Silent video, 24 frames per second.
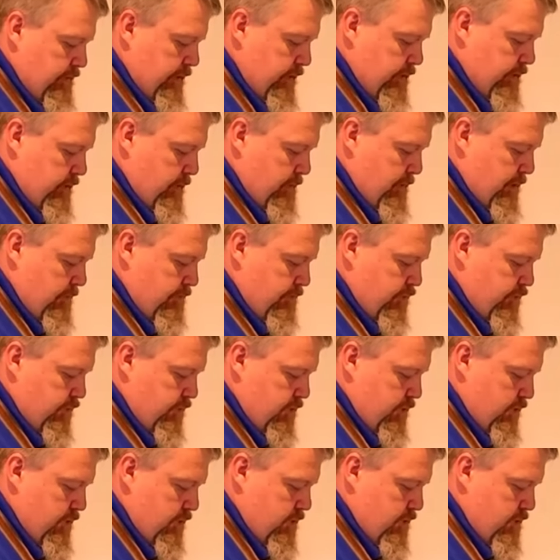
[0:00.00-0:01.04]
that come up
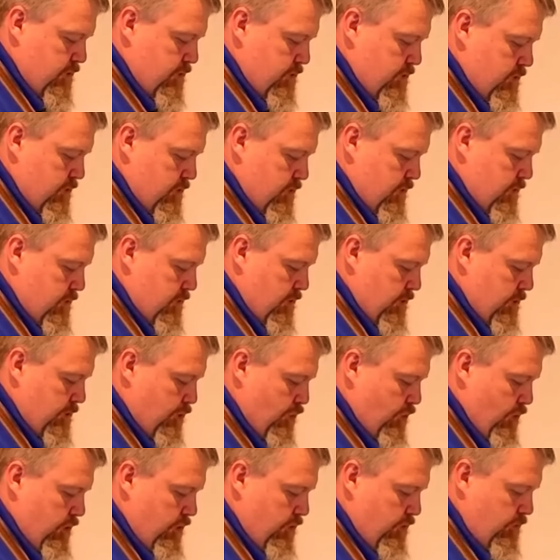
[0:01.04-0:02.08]
to a
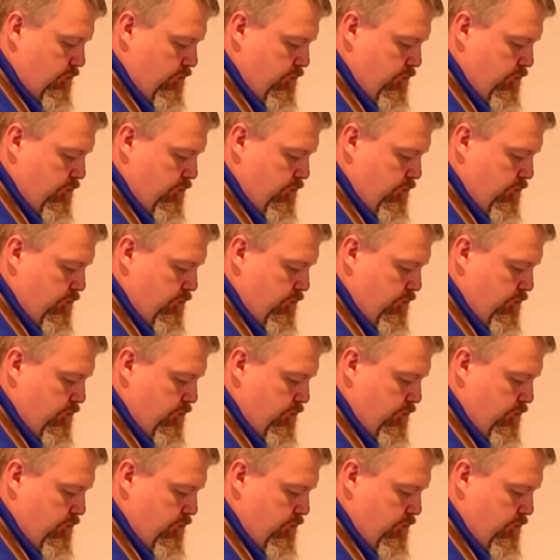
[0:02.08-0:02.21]
boil.